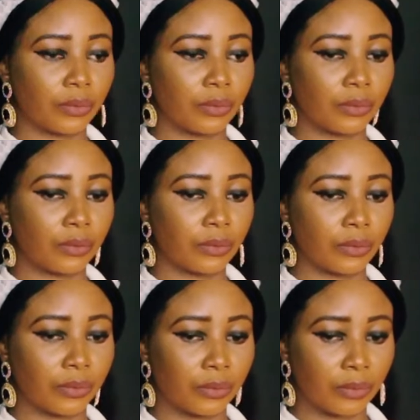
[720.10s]

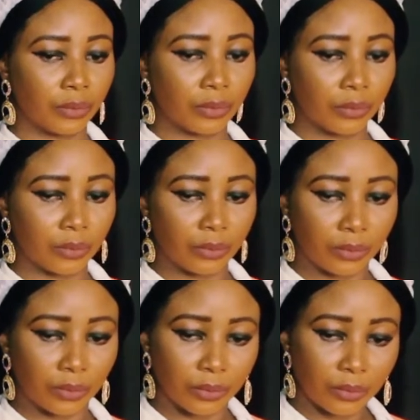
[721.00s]

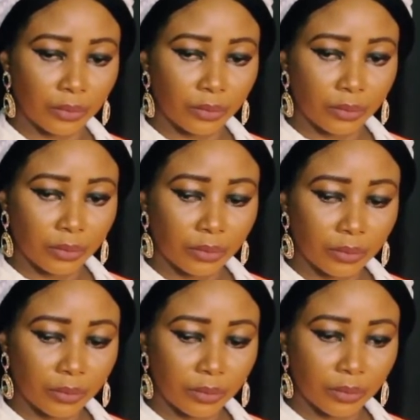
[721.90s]

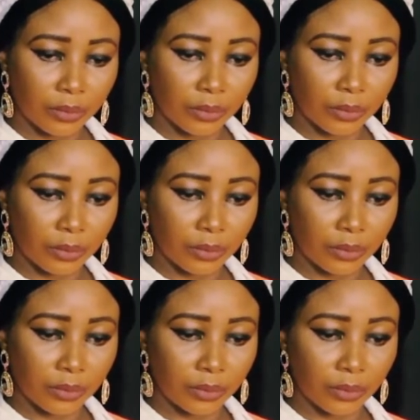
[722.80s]

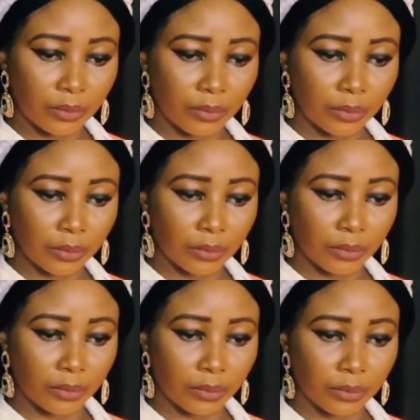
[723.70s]

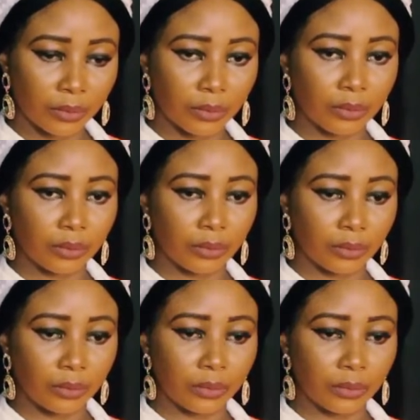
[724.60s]

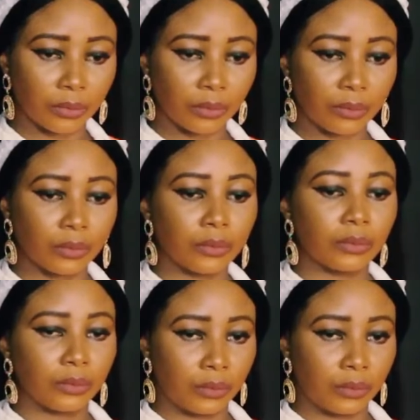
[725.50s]
[no speech]